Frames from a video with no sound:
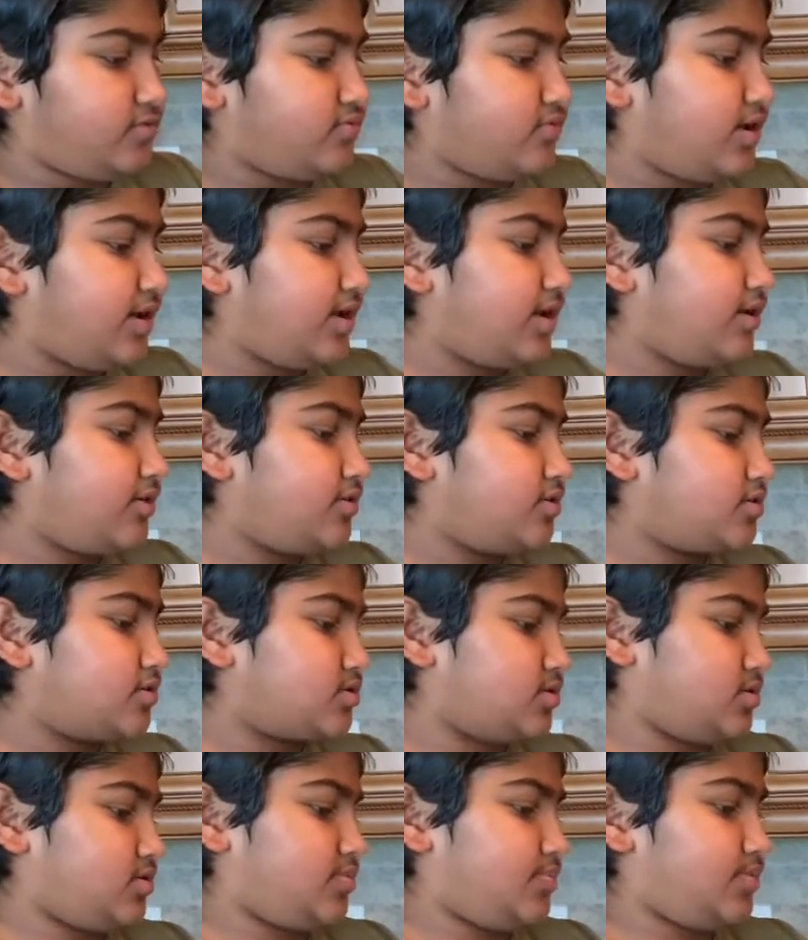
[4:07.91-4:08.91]
around
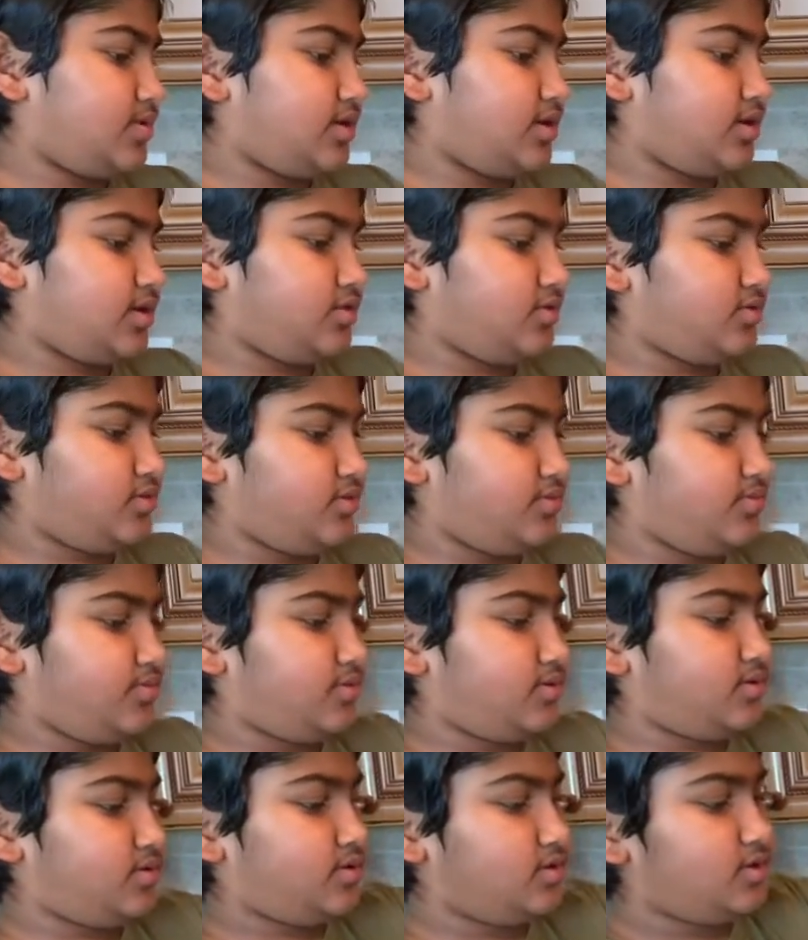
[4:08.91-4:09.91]
so the
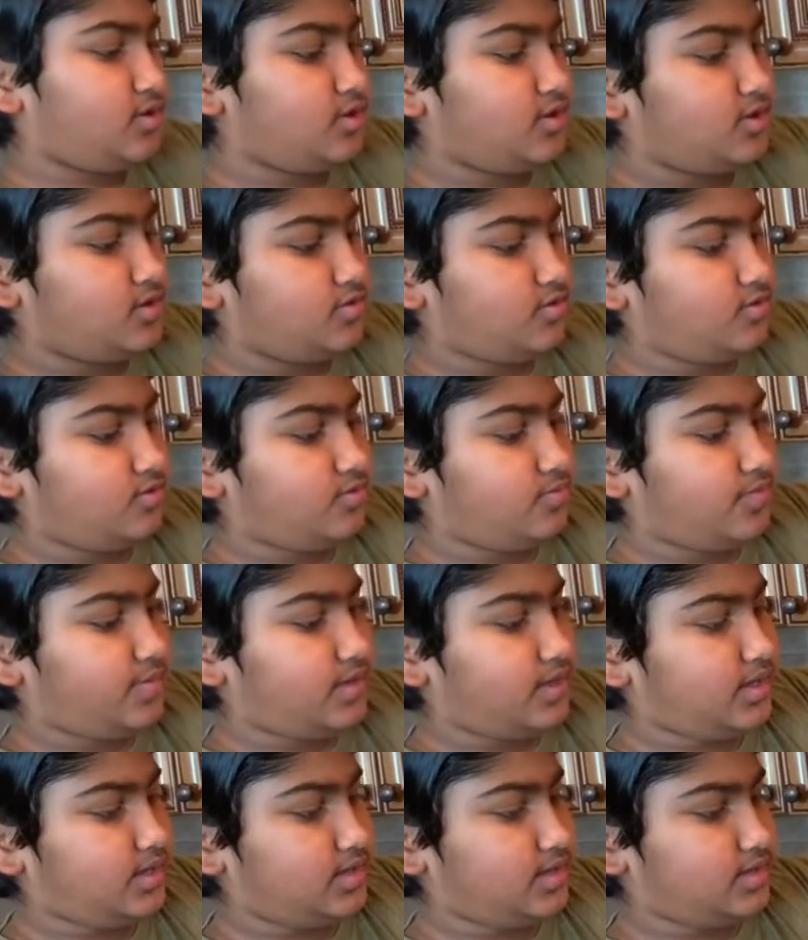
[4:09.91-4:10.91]
whole
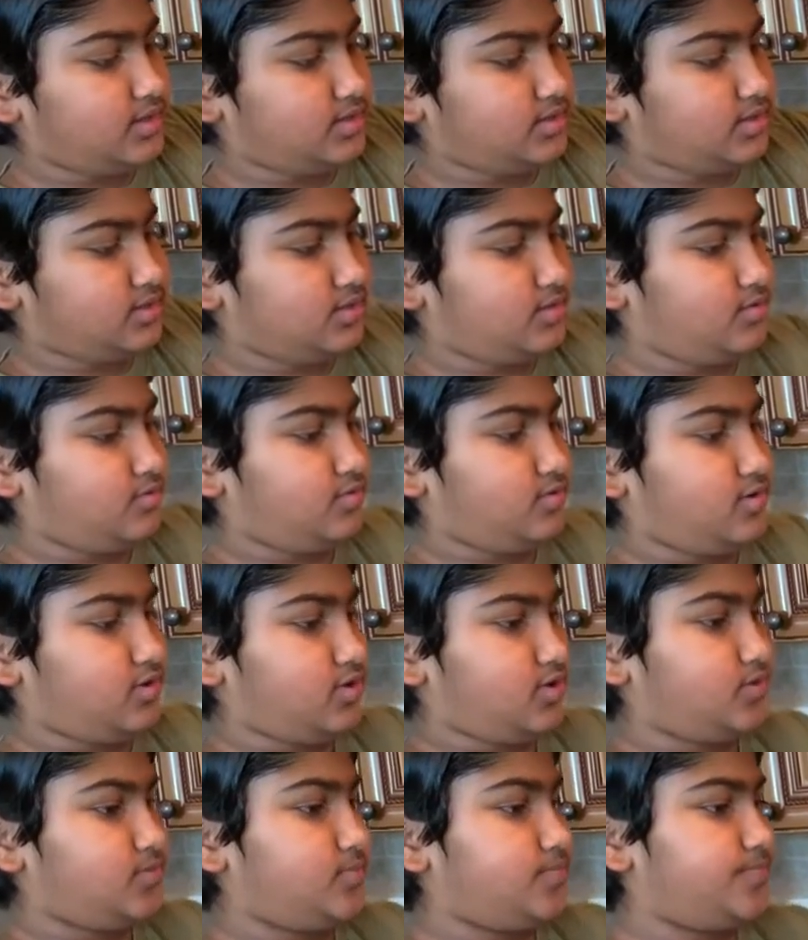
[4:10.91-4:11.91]
pan gets the oil.